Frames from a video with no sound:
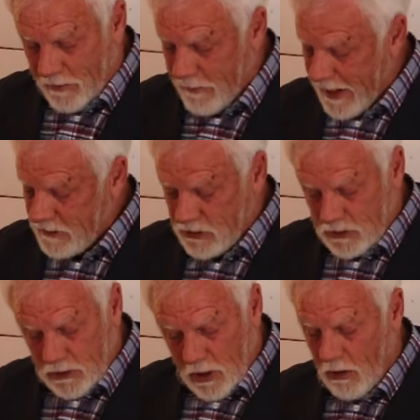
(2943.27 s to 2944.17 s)
to make
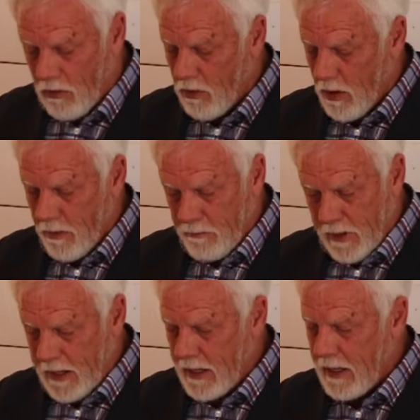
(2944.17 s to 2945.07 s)
so
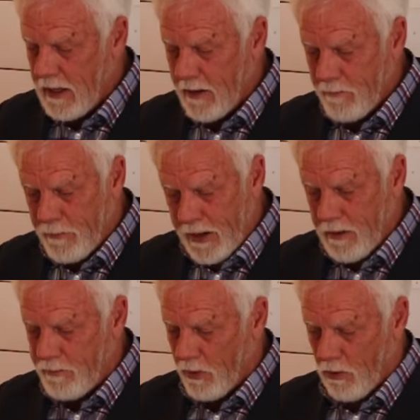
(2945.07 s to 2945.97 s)
many
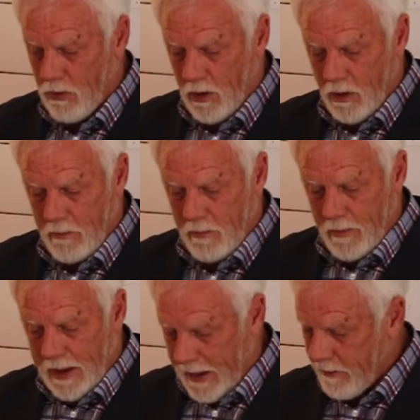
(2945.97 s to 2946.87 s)
people
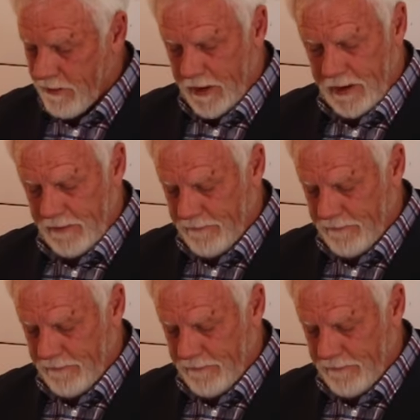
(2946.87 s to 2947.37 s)
angry.